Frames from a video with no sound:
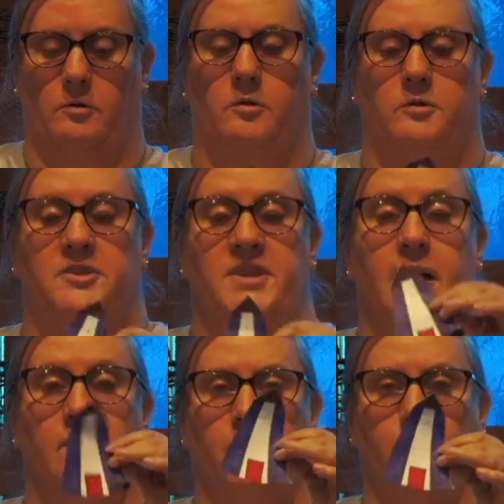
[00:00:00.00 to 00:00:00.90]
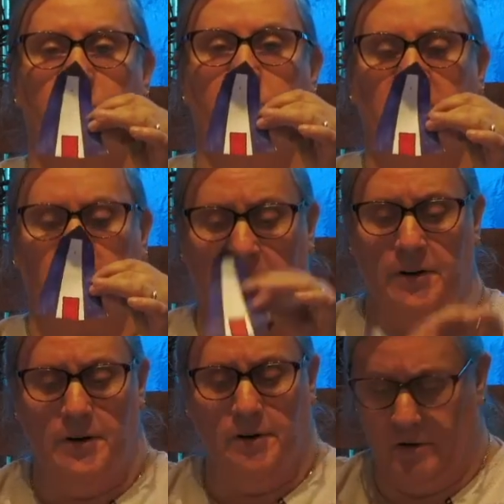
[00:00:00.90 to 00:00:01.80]
tower of the windmill done.
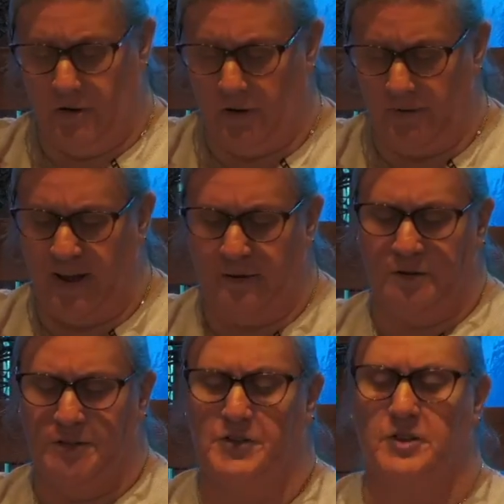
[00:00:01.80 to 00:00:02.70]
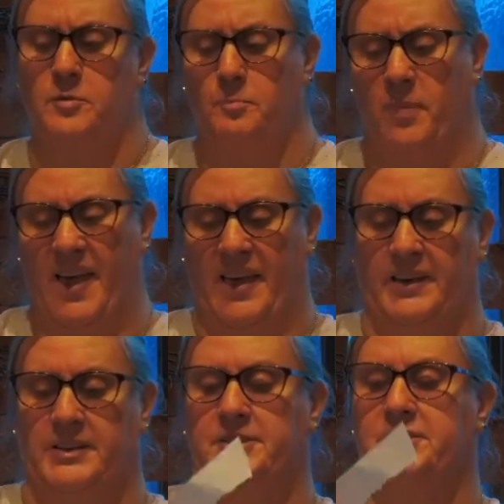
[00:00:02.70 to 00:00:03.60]
I'm now going to do the blades.